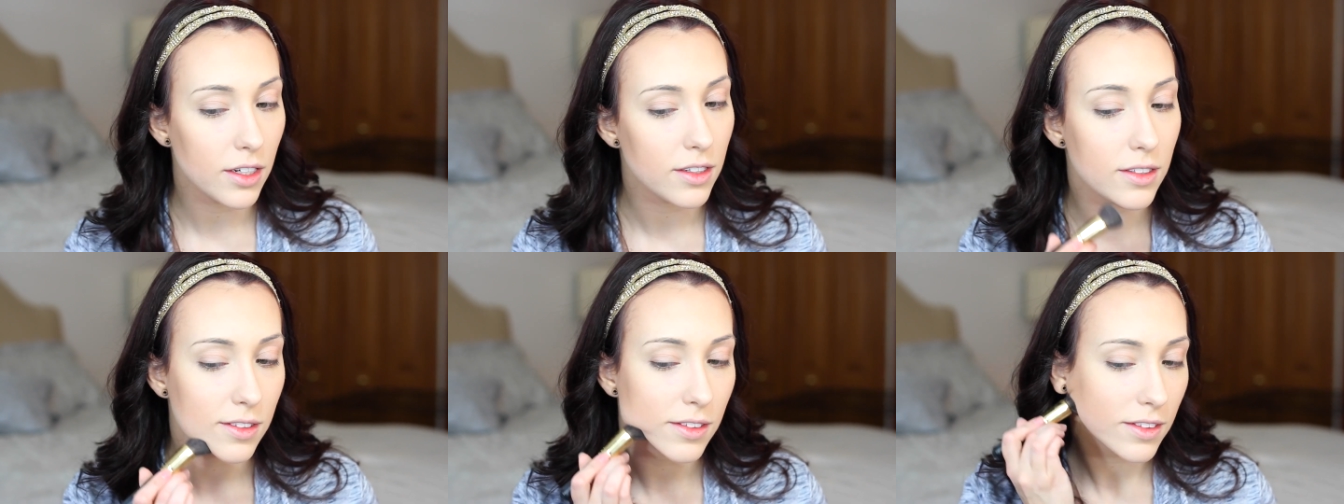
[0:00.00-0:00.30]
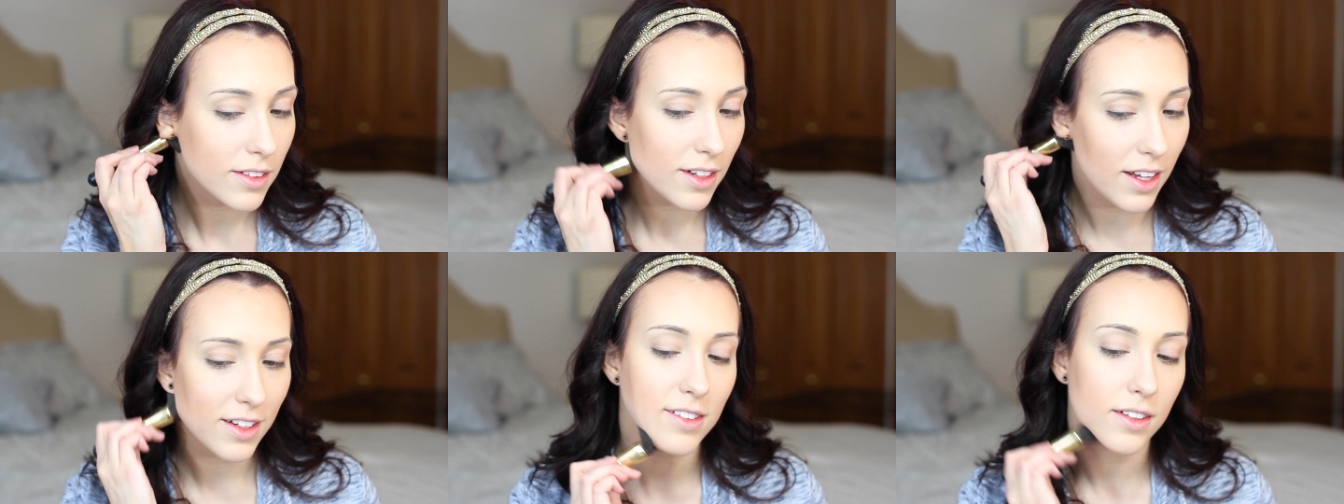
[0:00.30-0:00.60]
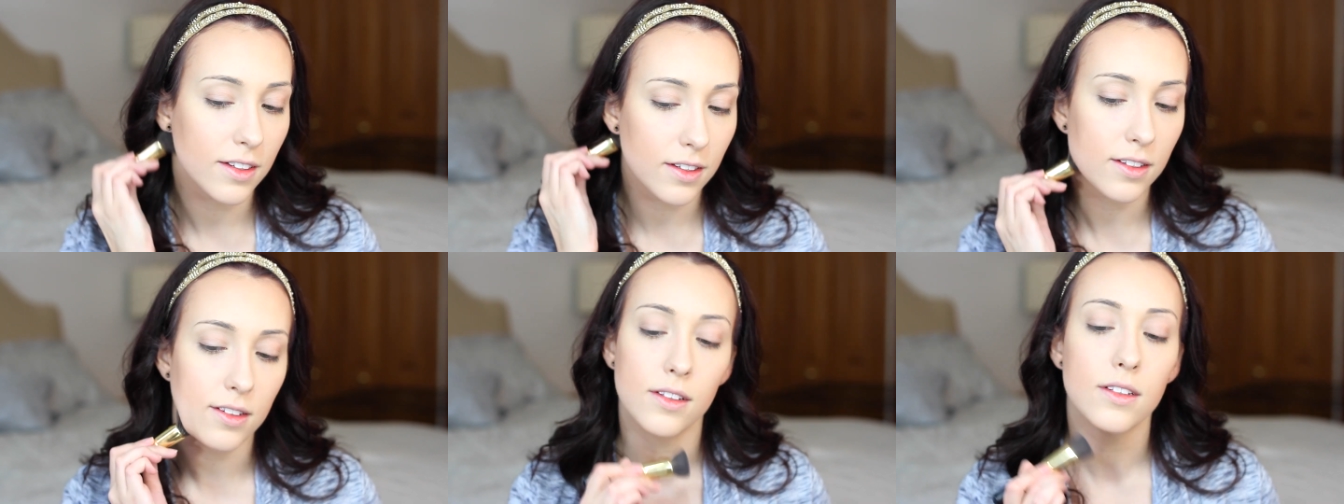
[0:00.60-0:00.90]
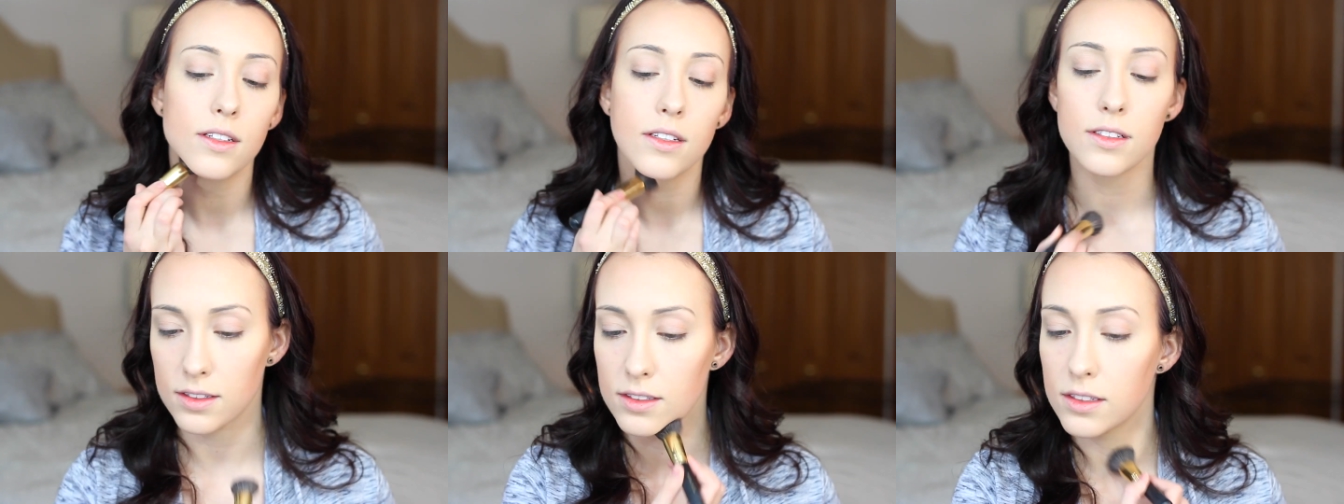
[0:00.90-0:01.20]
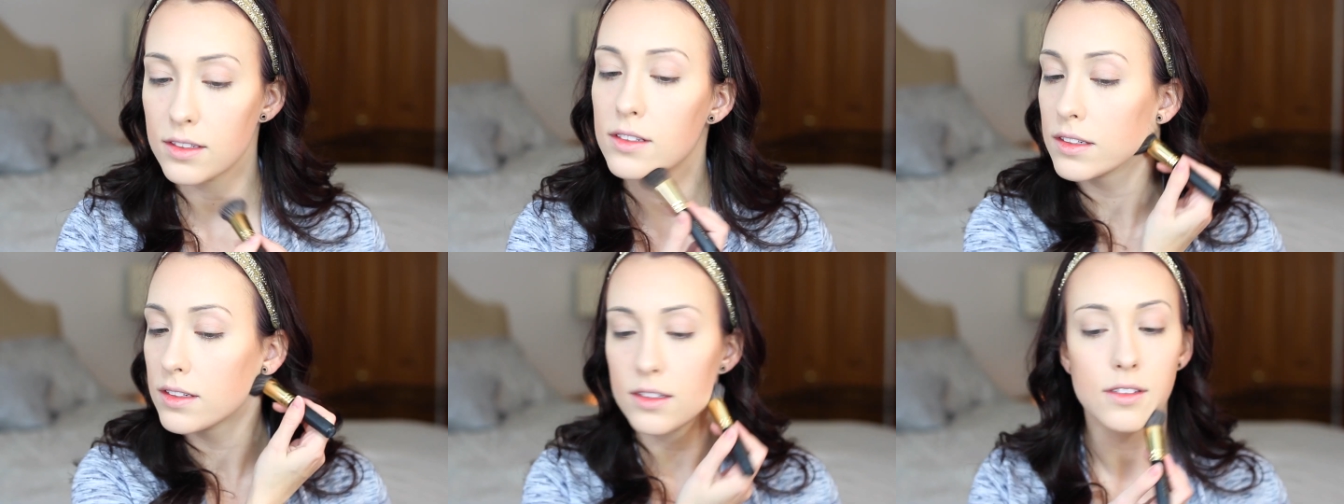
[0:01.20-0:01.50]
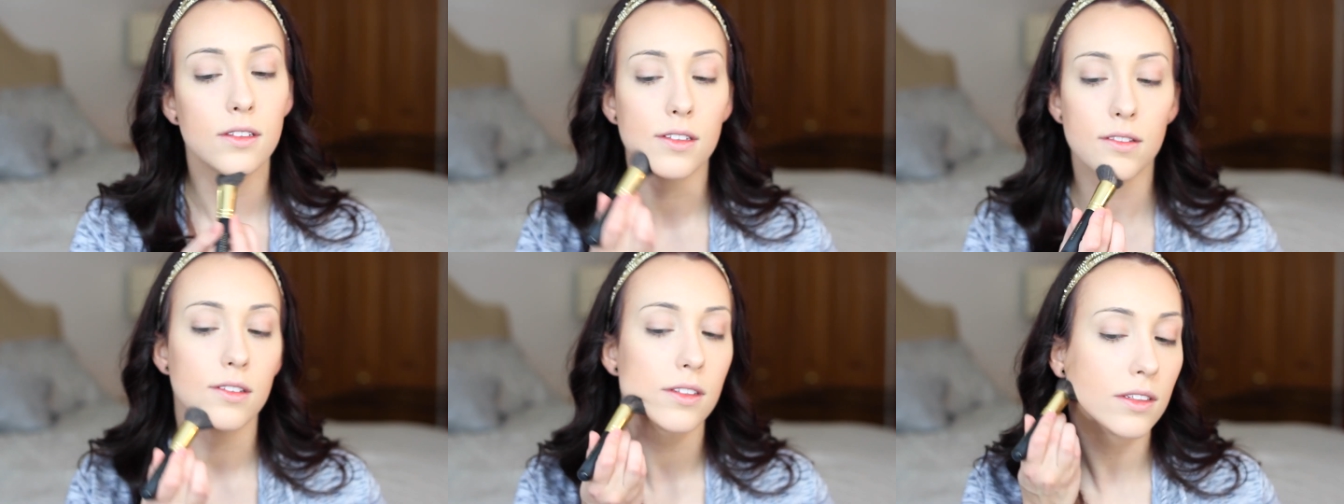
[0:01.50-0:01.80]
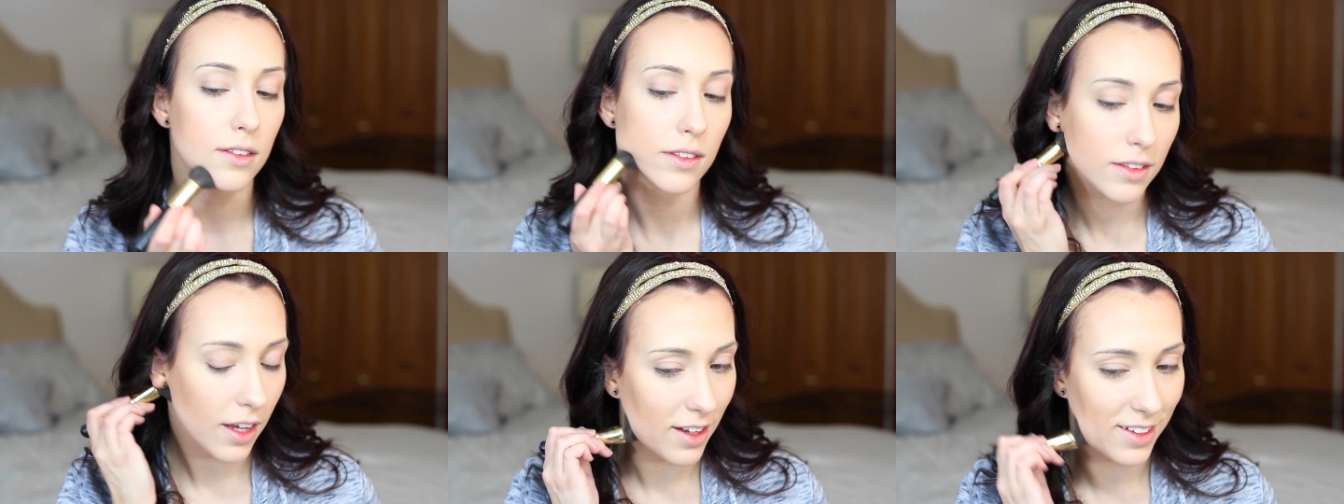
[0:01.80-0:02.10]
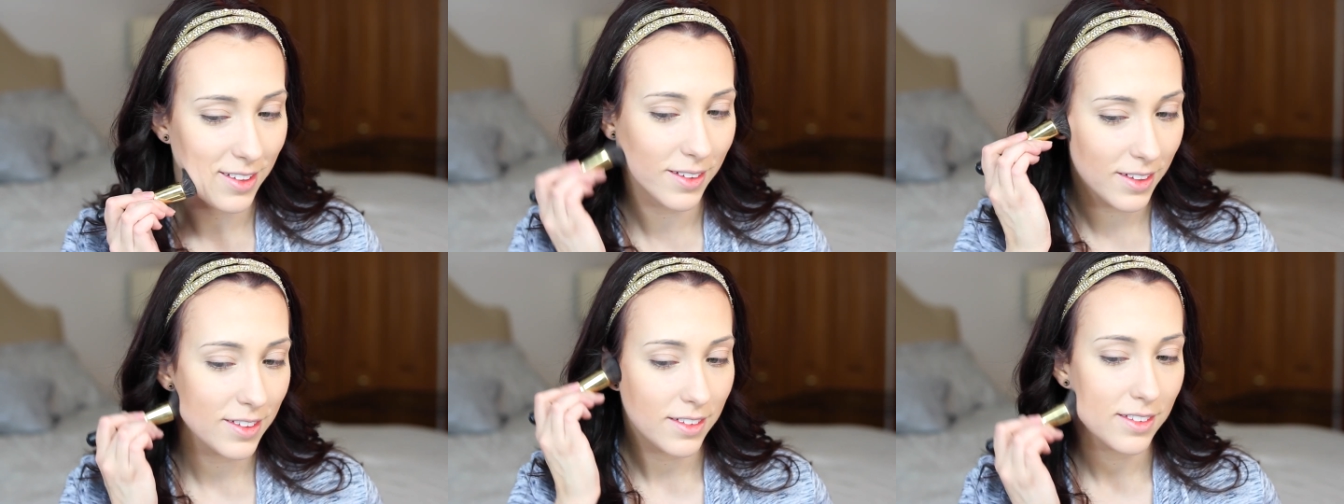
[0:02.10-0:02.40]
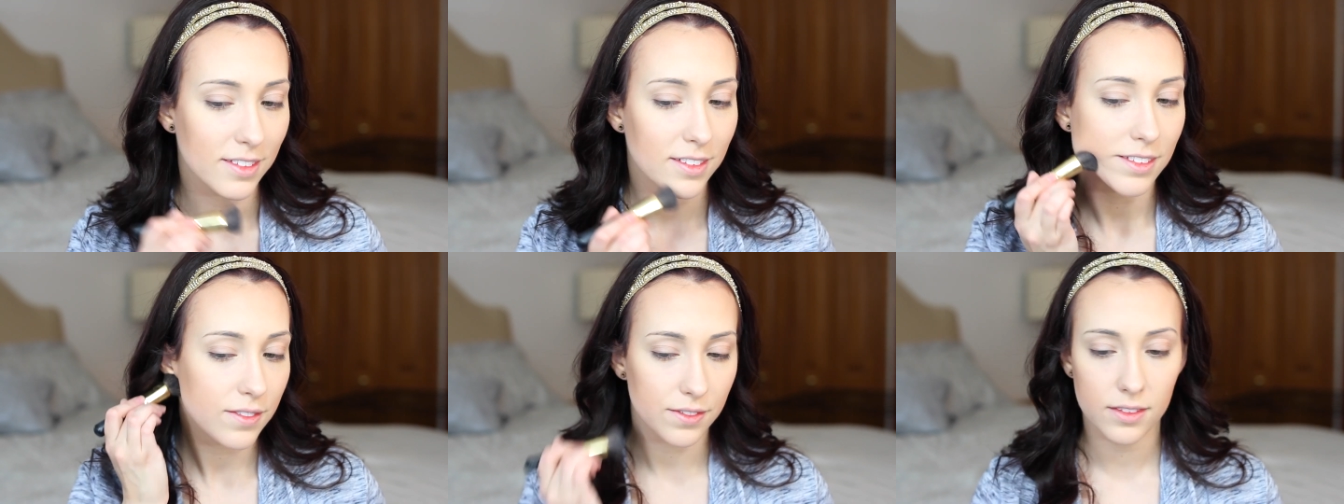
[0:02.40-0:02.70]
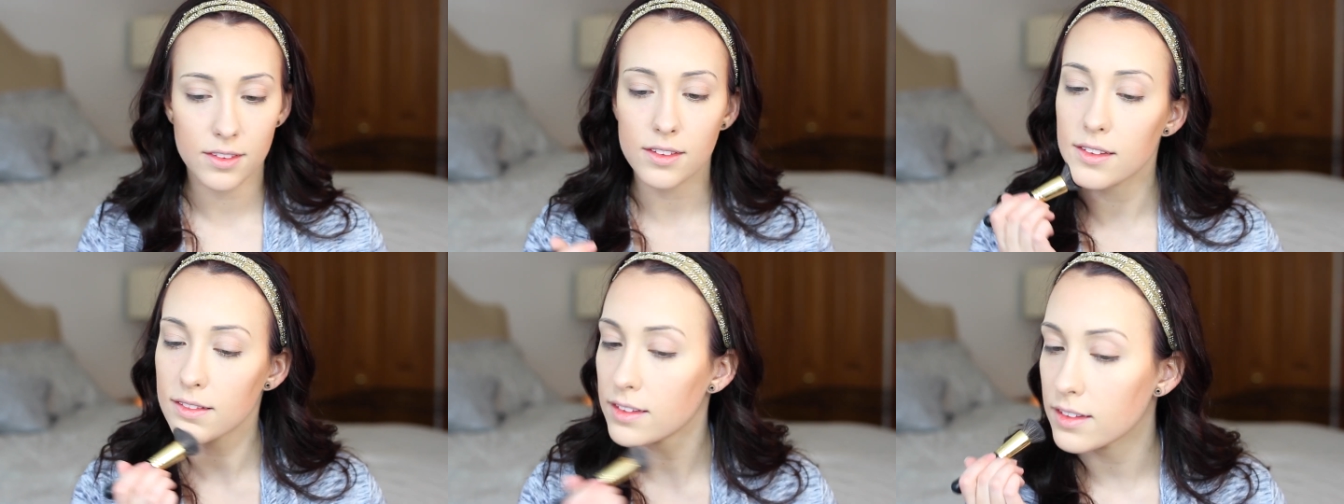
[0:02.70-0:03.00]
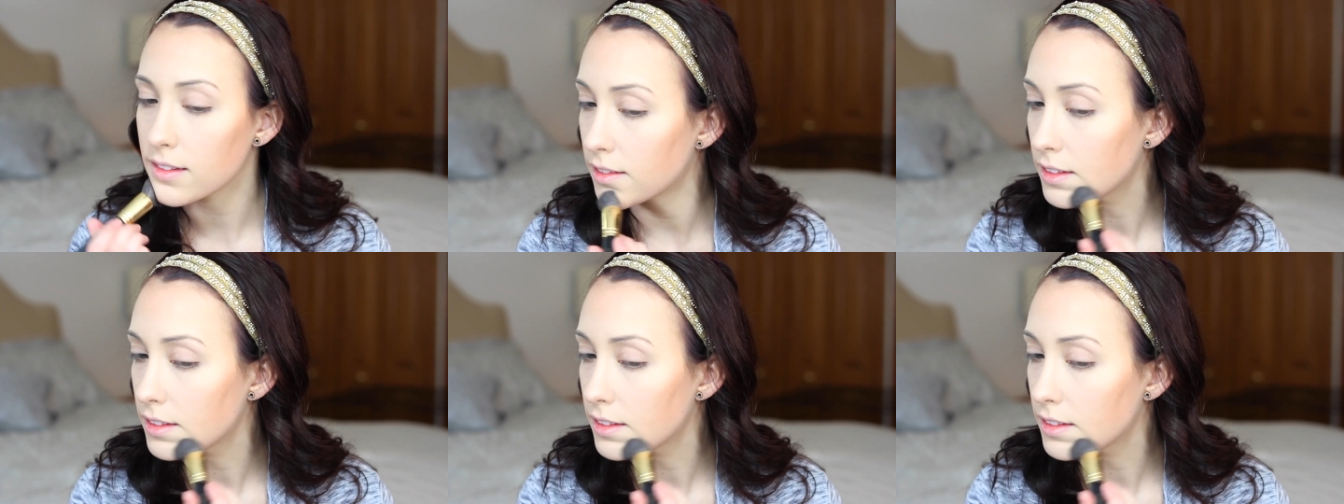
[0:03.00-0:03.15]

And I really wanted to have kind of a strong contour